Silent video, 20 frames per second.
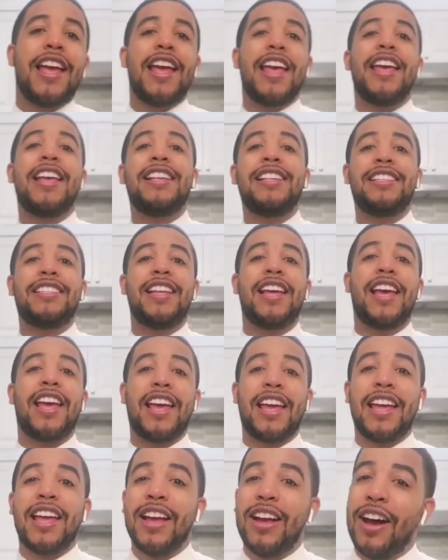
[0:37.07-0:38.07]
is
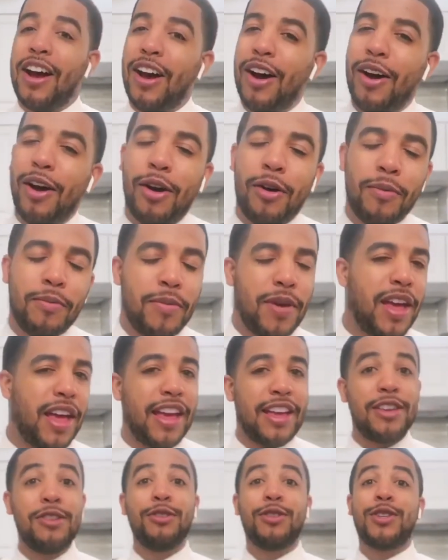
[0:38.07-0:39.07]
they, oh
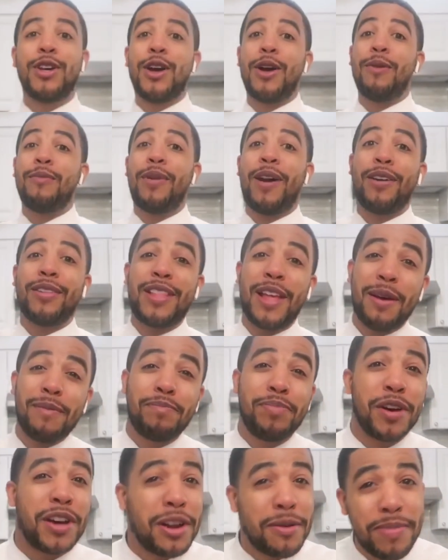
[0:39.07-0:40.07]
man, you talking about
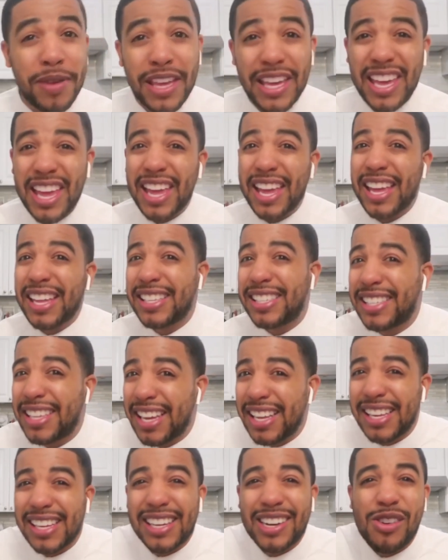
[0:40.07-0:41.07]
that butter pecan
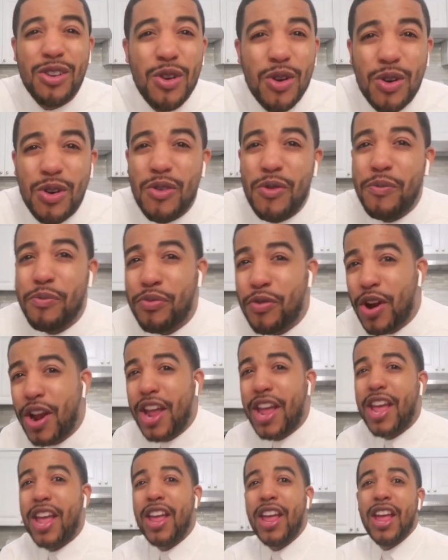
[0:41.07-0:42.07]
skillet
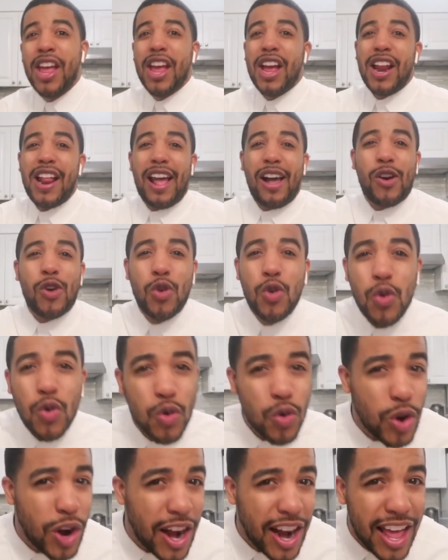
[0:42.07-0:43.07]
cornbread, that
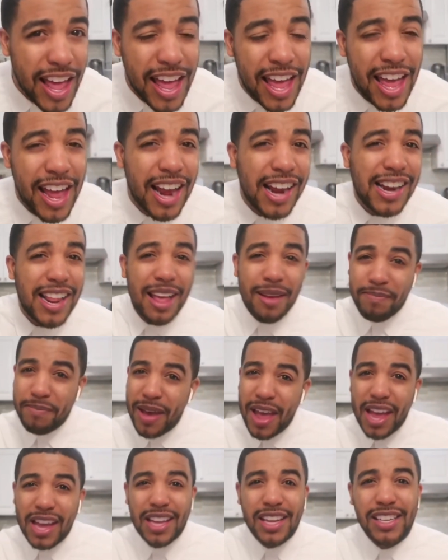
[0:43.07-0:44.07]
Kool-Aid, that
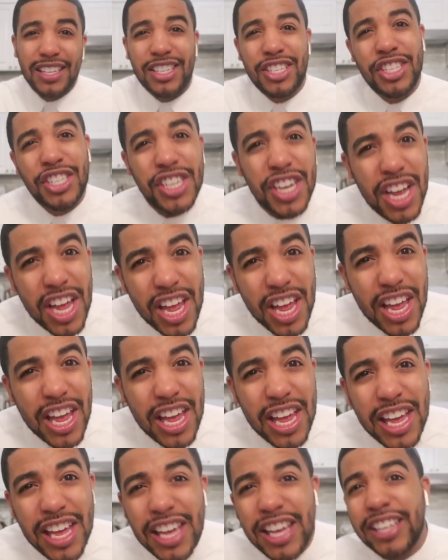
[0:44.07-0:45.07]
mac and
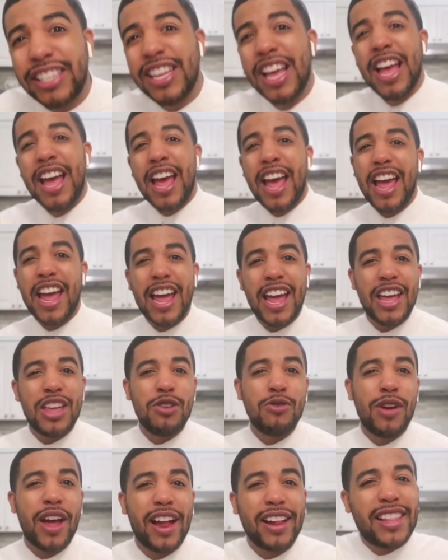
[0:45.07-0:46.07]
cheese, and
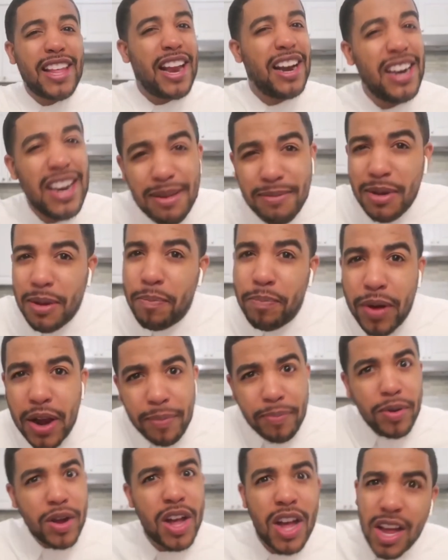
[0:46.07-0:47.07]
you got that lemon
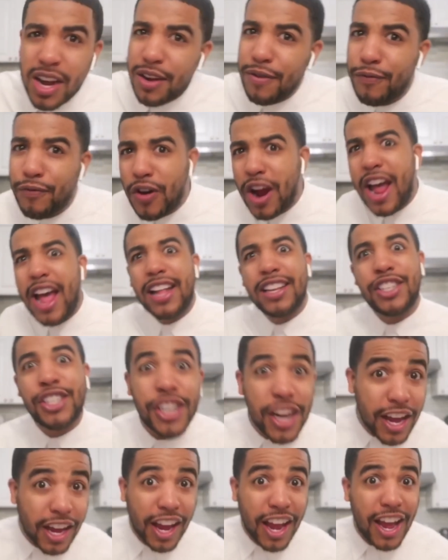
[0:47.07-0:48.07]
pepper honey fried
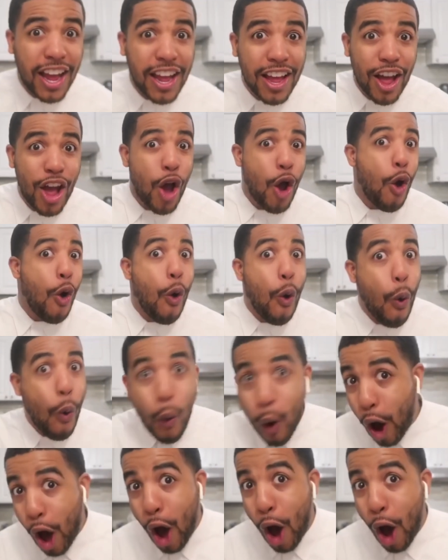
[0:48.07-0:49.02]
chicken. Woo!